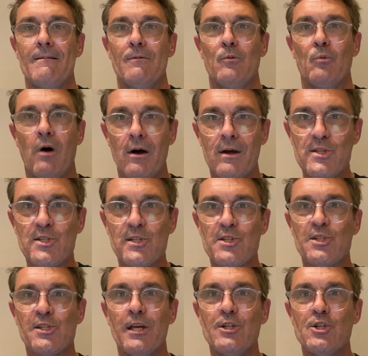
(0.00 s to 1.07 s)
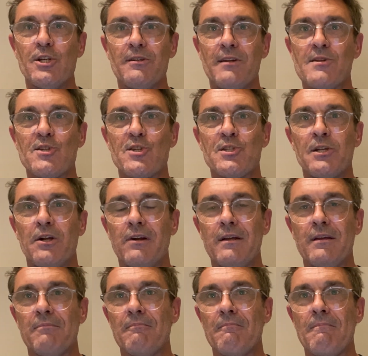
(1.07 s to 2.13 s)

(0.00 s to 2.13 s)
Why is this teaching necessary?